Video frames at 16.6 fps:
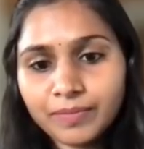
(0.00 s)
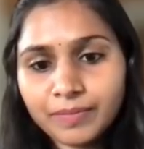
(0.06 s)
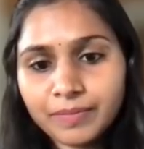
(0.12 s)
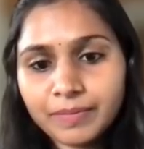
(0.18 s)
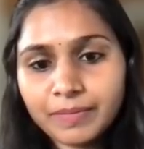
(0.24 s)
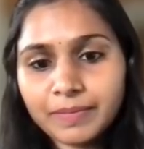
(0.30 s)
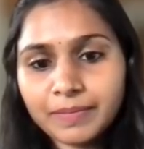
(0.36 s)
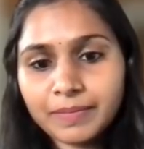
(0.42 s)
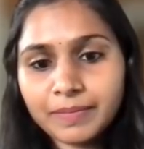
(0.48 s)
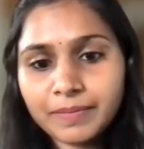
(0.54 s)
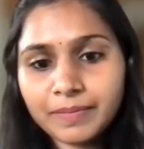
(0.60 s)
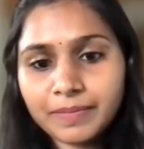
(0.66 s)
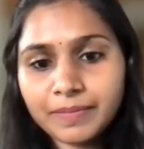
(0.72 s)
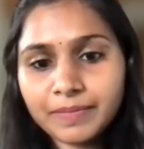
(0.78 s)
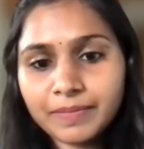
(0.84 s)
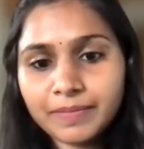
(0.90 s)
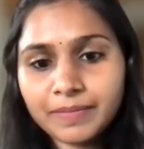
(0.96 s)

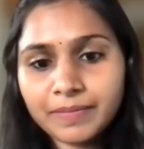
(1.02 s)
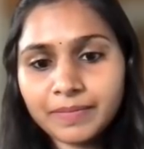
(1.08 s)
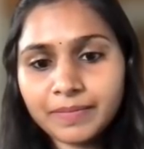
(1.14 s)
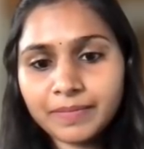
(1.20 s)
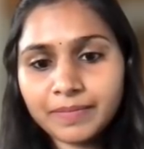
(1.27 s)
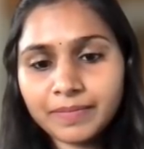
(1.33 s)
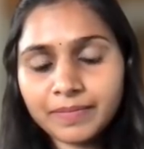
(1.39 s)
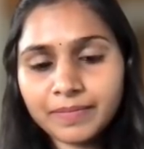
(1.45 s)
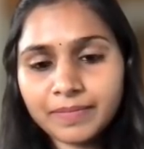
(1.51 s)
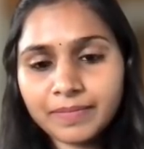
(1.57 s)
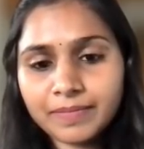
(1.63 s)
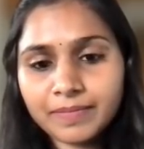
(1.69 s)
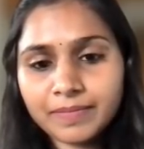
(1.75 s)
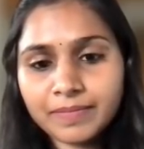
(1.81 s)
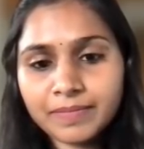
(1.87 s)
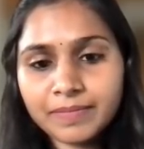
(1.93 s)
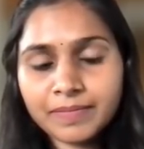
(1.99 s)

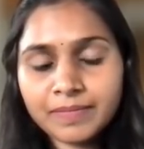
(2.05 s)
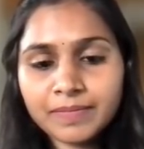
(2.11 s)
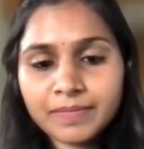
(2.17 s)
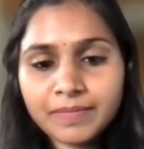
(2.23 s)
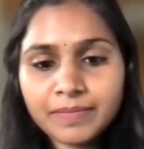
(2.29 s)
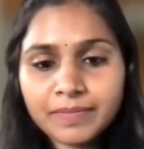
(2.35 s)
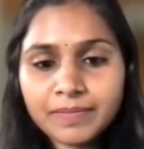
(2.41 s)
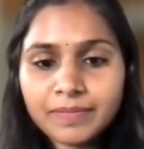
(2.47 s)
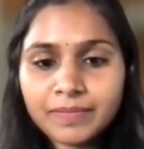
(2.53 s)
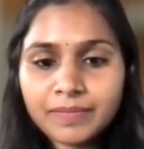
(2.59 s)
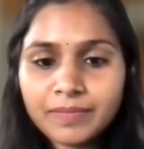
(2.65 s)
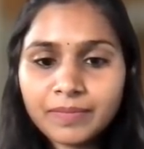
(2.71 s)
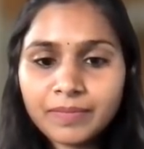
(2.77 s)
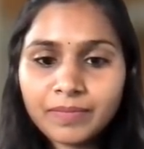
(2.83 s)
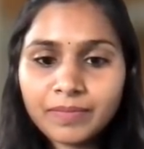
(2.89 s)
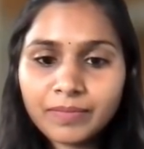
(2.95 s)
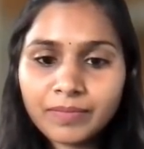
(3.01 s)

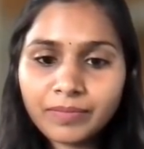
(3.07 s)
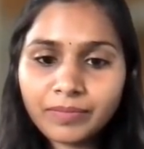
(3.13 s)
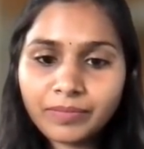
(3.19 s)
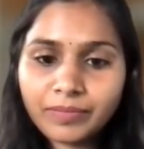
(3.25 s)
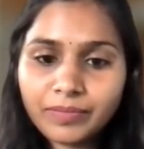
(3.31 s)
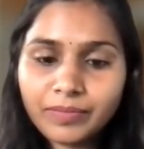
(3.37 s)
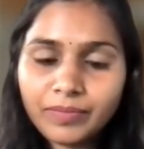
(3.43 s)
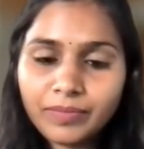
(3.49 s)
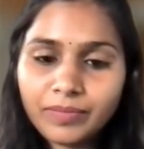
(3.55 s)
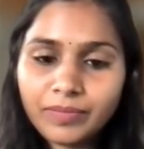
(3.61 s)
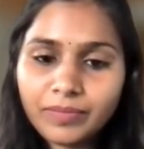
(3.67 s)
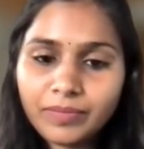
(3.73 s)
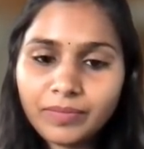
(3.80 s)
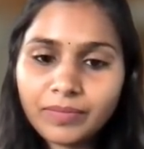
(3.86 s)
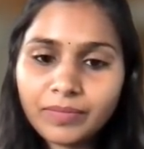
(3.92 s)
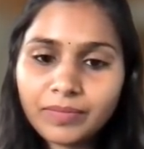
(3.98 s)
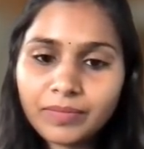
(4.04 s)

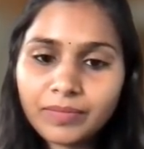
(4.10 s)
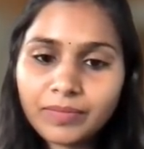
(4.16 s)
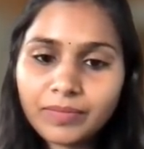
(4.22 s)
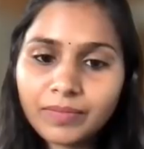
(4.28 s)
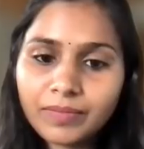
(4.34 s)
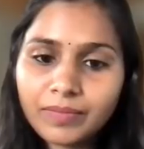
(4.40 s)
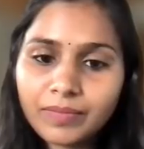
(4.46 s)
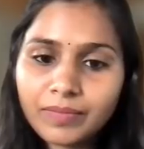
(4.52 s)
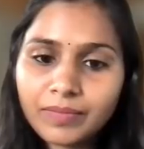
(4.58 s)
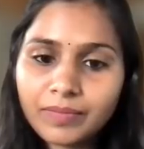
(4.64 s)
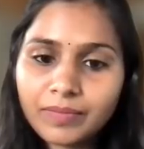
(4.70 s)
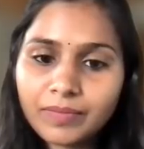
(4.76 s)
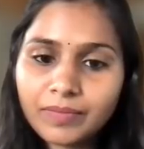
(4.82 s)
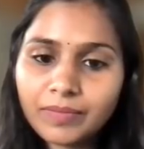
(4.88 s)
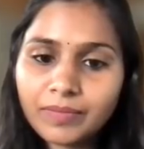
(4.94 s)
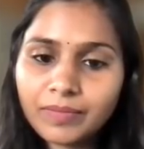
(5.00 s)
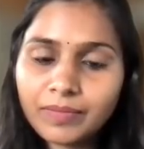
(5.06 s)

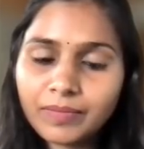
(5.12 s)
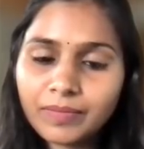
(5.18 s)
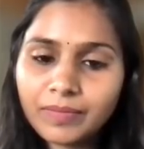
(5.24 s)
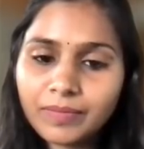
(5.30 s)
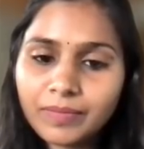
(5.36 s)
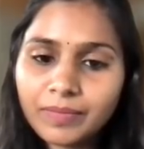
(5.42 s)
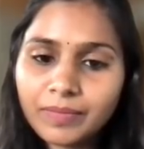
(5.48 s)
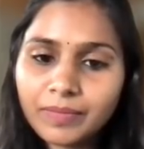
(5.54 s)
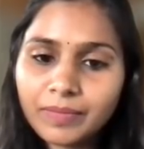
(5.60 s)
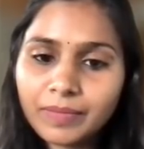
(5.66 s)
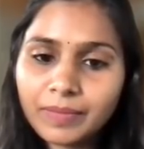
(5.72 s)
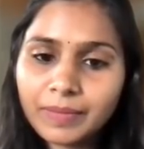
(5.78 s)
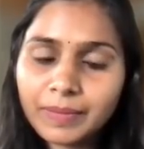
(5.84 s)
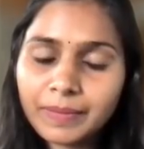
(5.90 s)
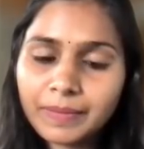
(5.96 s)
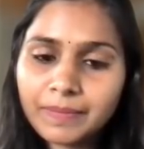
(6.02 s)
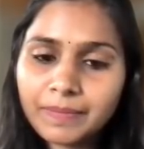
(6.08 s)

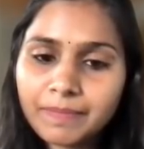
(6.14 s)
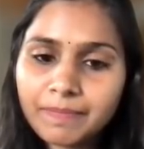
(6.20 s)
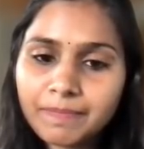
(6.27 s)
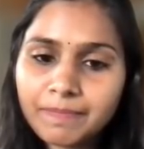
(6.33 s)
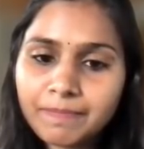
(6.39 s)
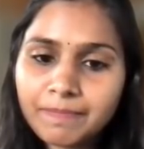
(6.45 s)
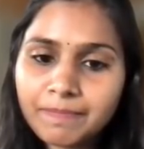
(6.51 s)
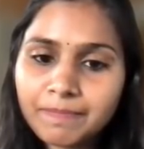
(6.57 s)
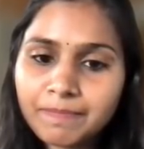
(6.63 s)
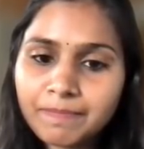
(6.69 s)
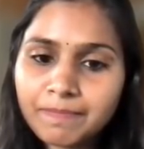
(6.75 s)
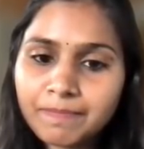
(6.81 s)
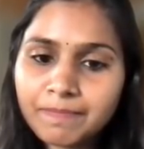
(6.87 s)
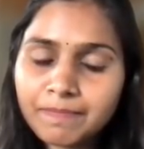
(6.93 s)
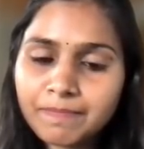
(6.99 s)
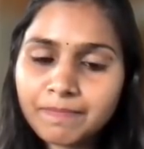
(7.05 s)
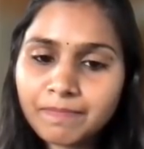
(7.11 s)

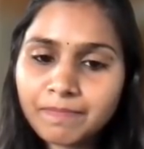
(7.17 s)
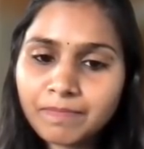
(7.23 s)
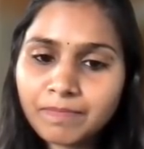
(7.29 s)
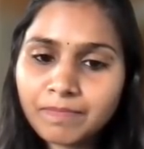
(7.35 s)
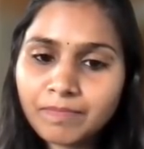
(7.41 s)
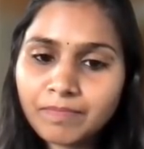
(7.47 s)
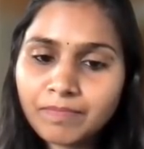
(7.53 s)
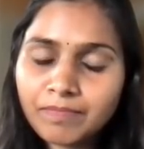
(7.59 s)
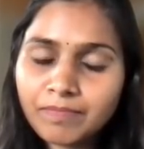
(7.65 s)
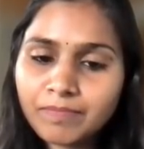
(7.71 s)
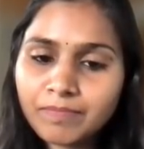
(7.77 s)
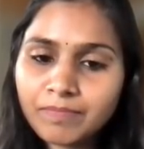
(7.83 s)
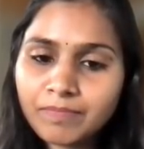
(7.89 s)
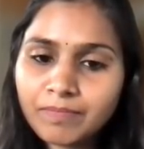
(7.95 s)
No words are spoken by the person on screen.